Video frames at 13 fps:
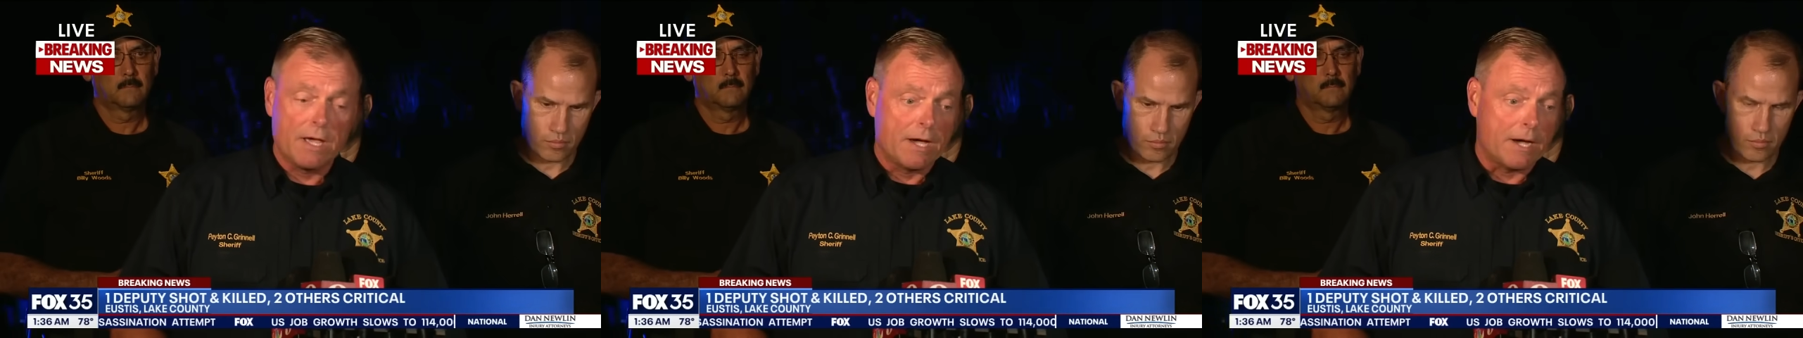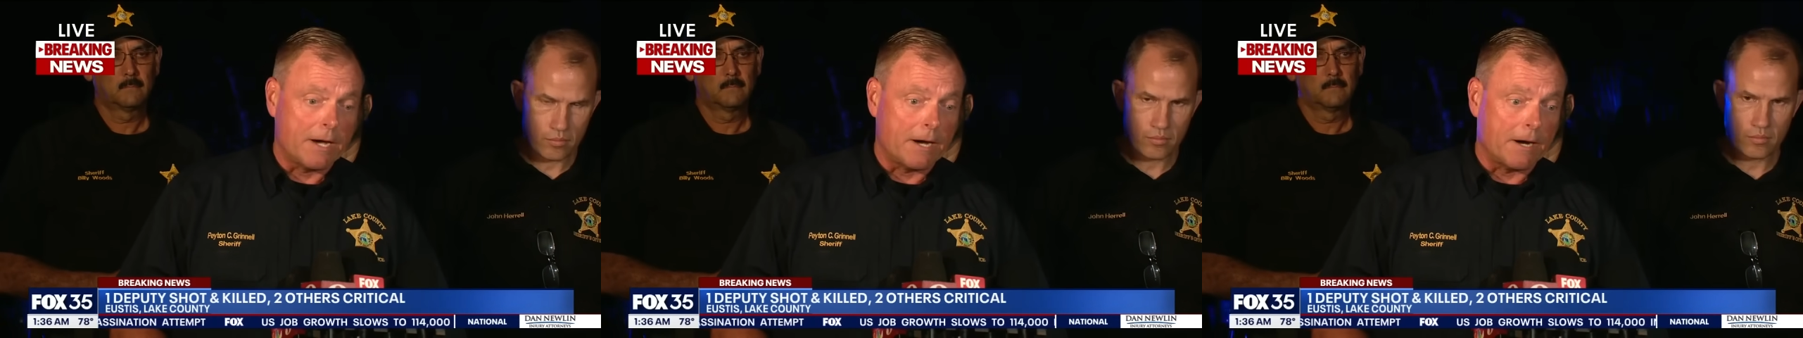
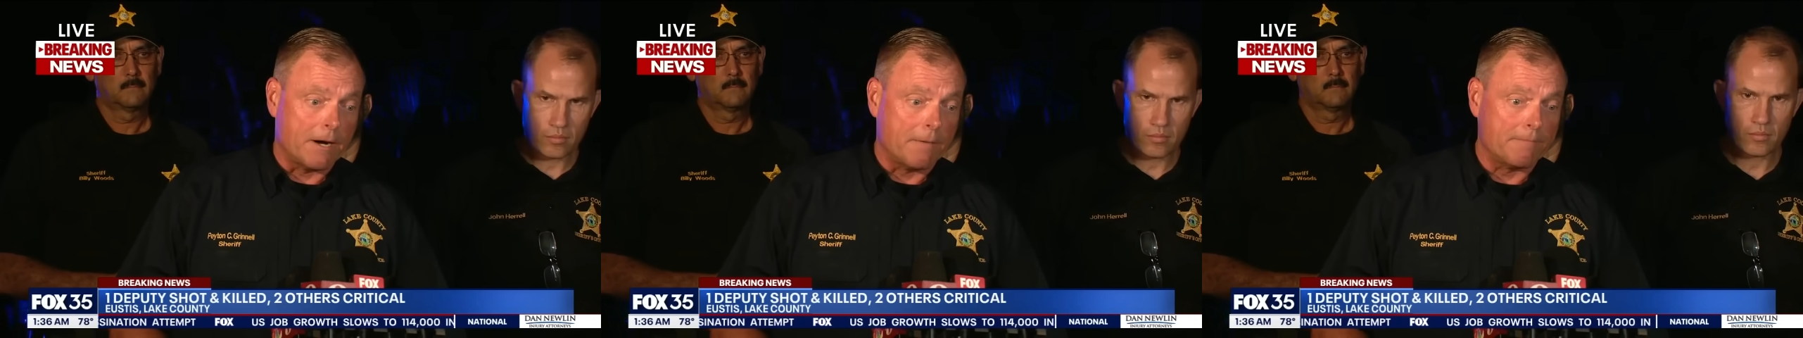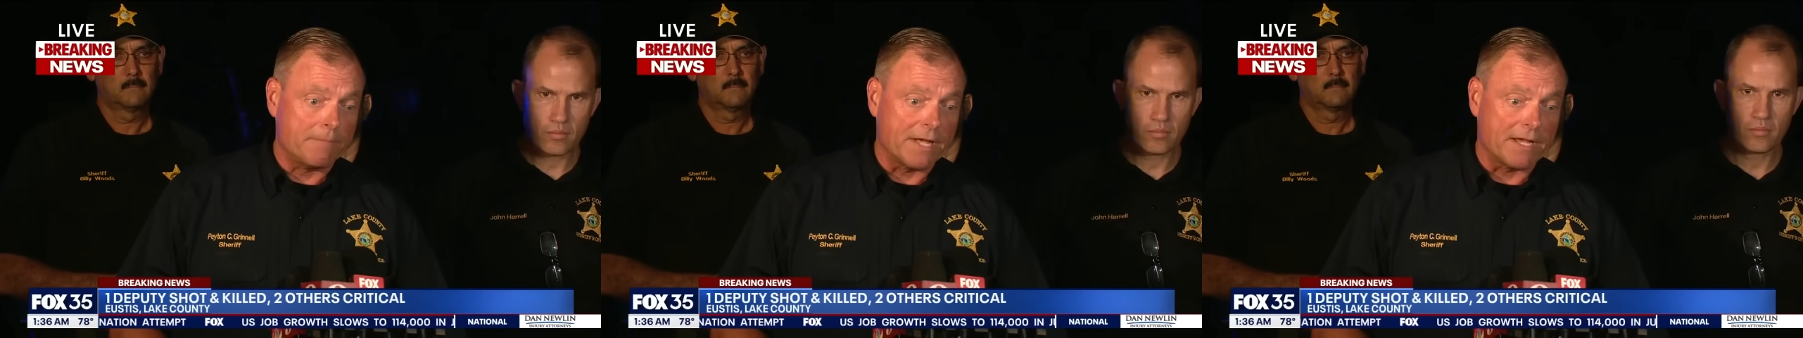Speaker 1: um,
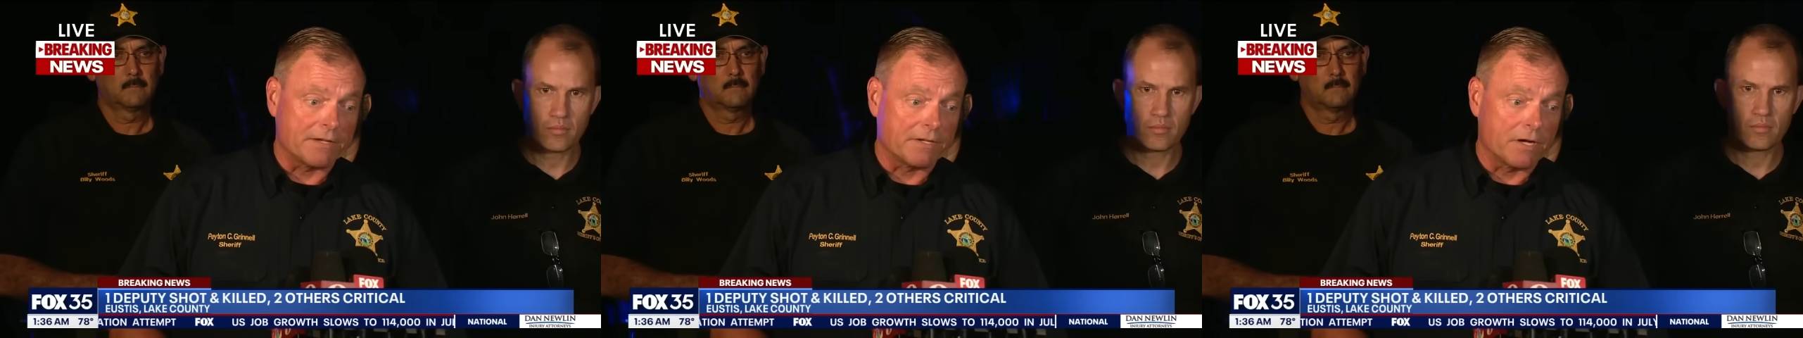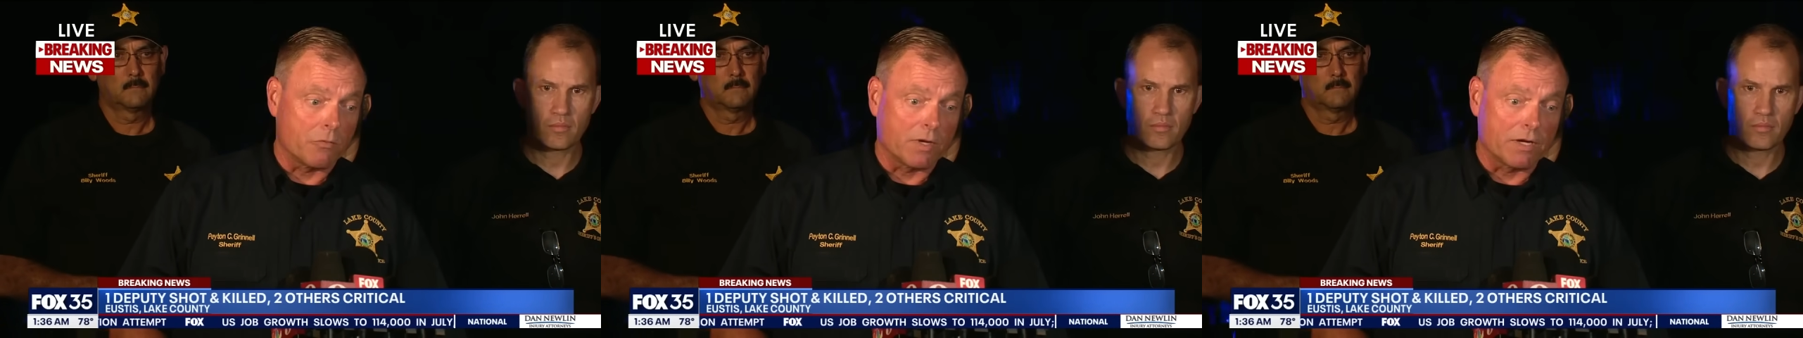and
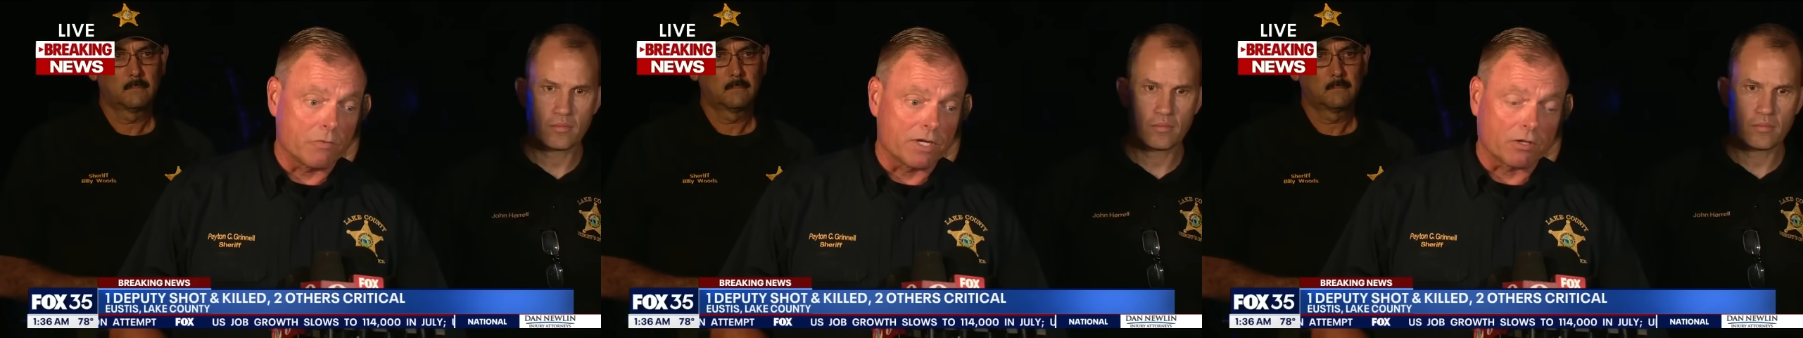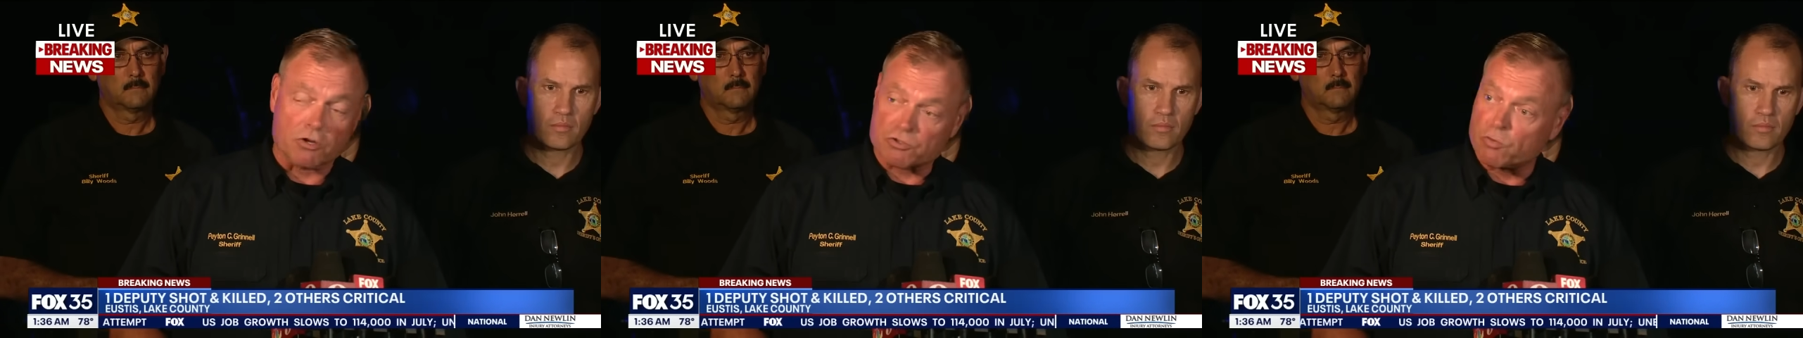uh, we, we
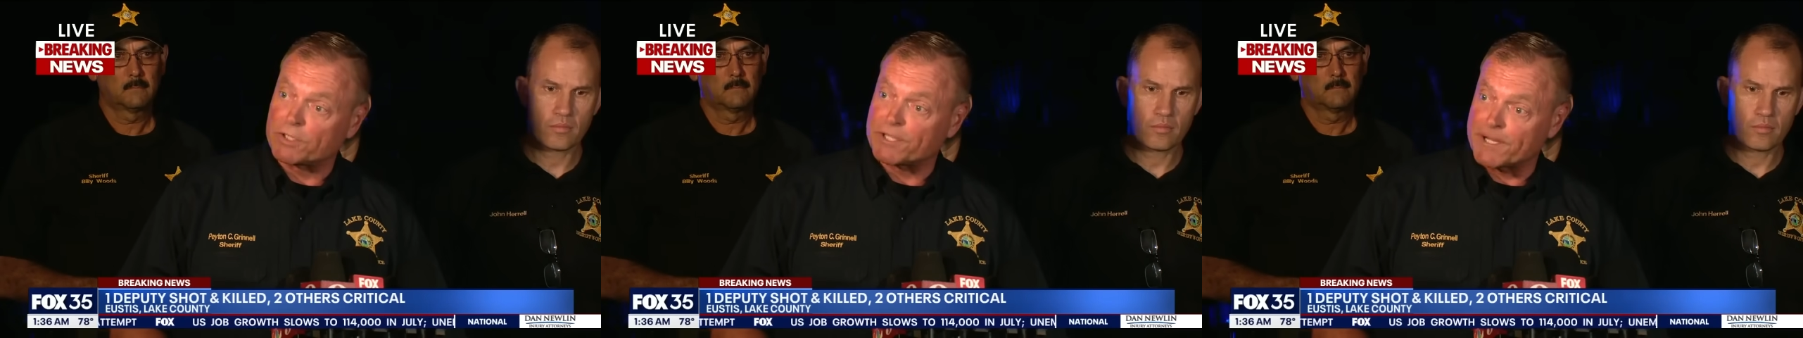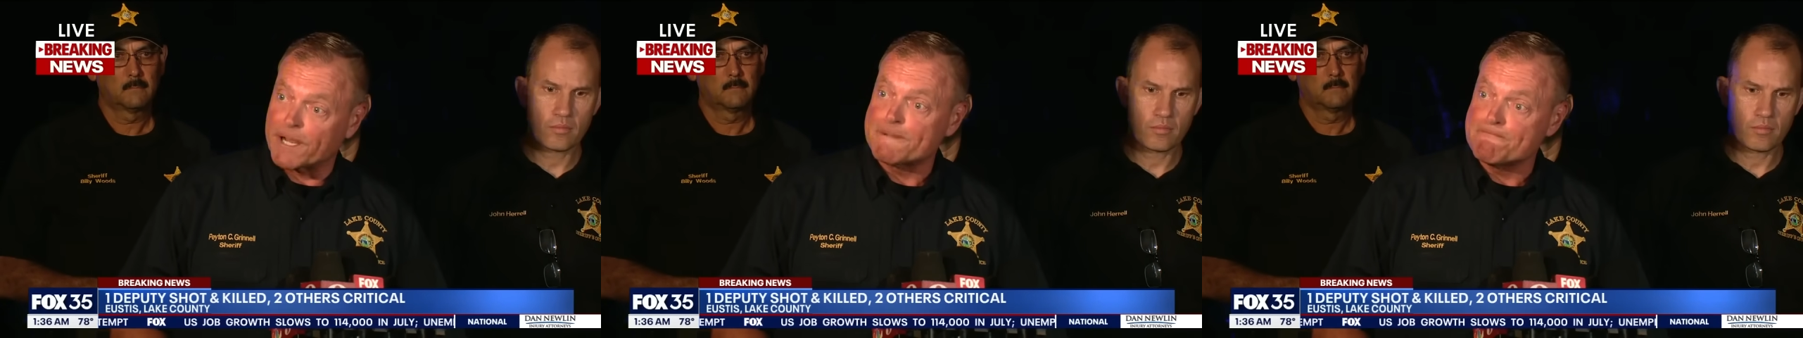lost one tonight.